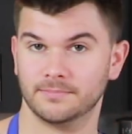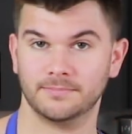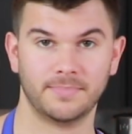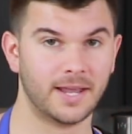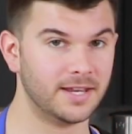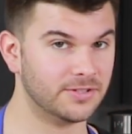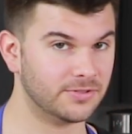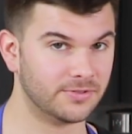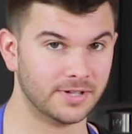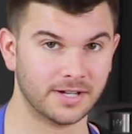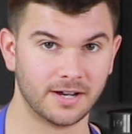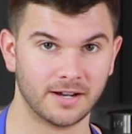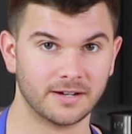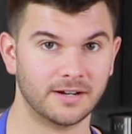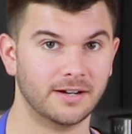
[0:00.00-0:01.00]
pastry
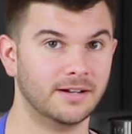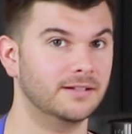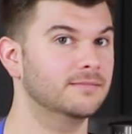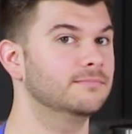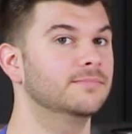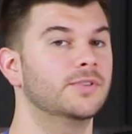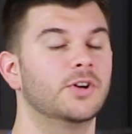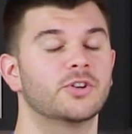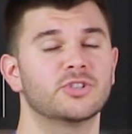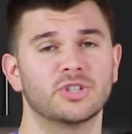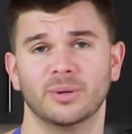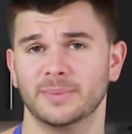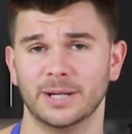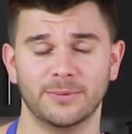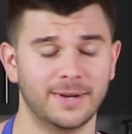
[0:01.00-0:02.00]
cutter, there are
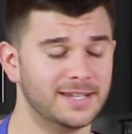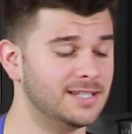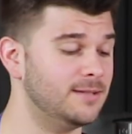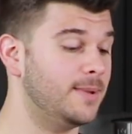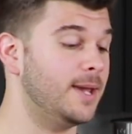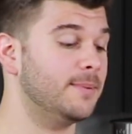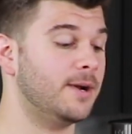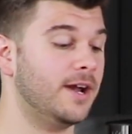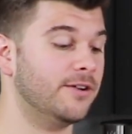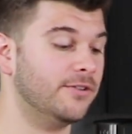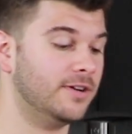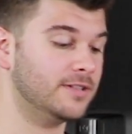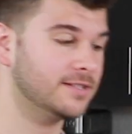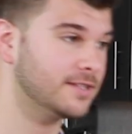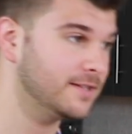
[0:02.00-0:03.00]
so many ways to make pie
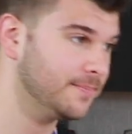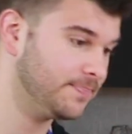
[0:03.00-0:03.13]
crust,